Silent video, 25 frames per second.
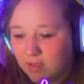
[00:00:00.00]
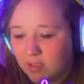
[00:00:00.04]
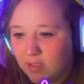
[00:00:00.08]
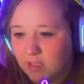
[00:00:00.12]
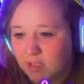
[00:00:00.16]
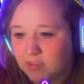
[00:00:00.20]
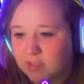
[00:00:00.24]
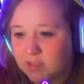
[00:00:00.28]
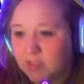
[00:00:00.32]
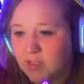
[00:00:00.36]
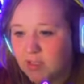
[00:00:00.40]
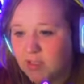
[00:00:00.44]

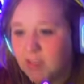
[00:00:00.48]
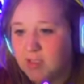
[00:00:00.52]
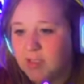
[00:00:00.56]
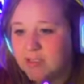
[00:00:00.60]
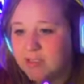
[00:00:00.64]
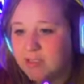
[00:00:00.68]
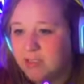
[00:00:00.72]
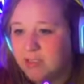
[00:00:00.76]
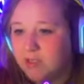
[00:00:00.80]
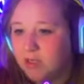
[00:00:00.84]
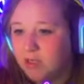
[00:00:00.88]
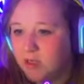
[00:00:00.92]
As long
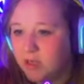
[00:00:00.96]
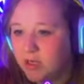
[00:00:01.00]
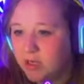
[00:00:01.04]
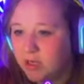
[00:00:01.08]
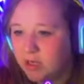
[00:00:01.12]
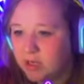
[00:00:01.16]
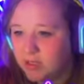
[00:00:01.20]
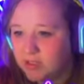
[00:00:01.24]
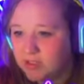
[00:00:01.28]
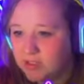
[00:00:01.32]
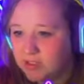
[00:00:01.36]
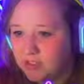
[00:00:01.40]
as the whole
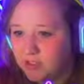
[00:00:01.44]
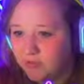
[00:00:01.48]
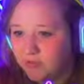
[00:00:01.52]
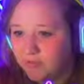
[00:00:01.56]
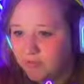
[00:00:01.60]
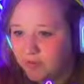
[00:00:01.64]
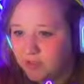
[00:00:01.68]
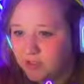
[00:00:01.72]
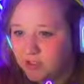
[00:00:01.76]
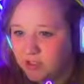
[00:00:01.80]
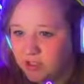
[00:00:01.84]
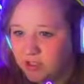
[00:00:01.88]
area is still
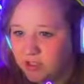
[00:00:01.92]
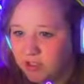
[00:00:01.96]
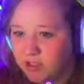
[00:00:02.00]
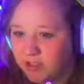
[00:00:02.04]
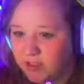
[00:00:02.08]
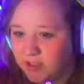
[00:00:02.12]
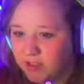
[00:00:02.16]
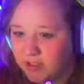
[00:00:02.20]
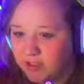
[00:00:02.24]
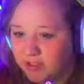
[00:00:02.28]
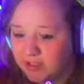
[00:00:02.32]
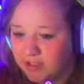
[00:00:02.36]
functional, I
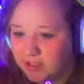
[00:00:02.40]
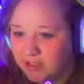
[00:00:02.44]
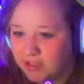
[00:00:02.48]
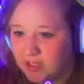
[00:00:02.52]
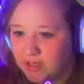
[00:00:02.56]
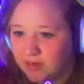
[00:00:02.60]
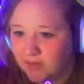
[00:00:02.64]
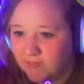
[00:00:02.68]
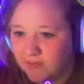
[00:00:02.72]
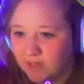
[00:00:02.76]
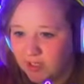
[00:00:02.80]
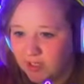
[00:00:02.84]
think that's
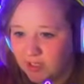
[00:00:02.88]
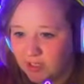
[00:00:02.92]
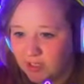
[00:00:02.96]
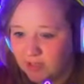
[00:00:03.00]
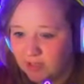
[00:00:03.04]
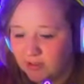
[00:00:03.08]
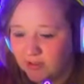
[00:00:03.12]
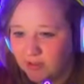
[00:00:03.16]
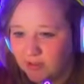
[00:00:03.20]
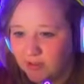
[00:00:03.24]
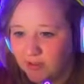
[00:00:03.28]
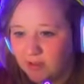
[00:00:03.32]
kind of
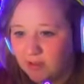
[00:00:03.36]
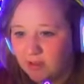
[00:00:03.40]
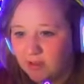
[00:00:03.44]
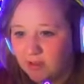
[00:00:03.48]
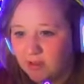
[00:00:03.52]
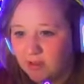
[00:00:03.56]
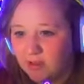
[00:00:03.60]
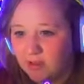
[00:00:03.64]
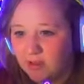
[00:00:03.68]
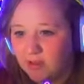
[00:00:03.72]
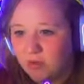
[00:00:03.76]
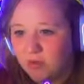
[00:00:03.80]
funny.
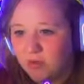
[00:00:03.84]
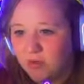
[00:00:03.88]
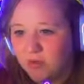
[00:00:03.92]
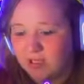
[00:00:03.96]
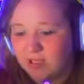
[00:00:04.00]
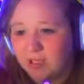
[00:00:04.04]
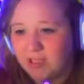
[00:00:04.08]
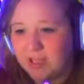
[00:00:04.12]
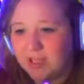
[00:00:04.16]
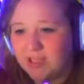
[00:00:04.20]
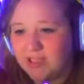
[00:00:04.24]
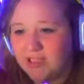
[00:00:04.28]
Where
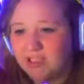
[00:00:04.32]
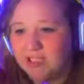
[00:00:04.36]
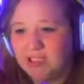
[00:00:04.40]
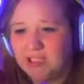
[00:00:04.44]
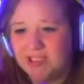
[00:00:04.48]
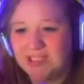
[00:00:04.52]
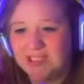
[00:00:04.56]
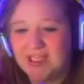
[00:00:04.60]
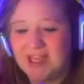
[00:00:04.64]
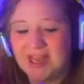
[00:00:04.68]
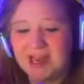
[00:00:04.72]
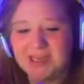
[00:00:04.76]
like she
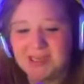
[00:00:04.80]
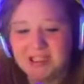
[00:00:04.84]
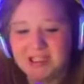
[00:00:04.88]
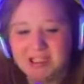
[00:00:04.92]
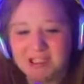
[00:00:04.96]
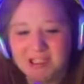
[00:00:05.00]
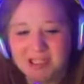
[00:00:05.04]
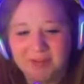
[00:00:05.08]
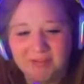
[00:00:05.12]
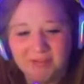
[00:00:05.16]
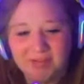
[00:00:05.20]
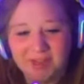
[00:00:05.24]
just kind of
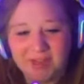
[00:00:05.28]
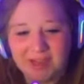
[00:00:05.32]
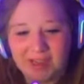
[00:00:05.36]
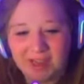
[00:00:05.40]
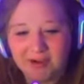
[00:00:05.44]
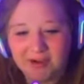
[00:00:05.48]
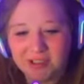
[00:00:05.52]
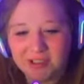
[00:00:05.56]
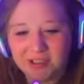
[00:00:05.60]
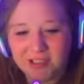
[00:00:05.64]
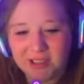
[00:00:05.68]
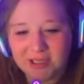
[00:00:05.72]
shoved the
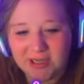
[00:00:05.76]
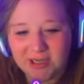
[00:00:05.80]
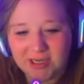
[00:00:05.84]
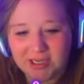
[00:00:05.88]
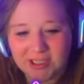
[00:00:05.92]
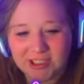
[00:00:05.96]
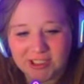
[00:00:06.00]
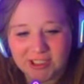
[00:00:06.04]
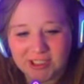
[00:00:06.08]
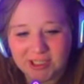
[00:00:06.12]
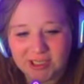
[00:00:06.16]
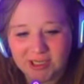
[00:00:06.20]
couch in there
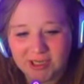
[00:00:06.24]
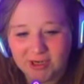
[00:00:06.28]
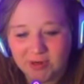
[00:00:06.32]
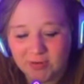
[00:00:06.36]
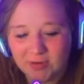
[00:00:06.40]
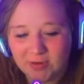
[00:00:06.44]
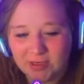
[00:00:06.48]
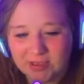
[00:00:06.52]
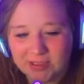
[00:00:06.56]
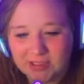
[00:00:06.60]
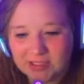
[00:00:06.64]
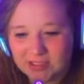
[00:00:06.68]
because she didn't know
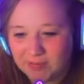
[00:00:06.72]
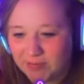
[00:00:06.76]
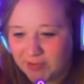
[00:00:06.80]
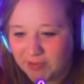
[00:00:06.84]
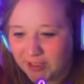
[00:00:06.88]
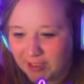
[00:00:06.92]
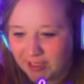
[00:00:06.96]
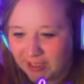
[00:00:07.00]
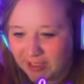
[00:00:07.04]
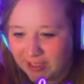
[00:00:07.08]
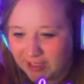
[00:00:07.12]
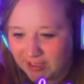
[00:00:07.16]
where else to
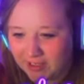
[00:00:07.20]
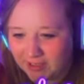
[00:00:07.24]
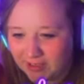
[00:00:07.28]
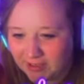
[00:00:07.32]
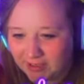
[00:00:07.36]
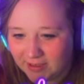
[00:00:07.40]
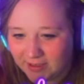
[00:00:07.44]
put it.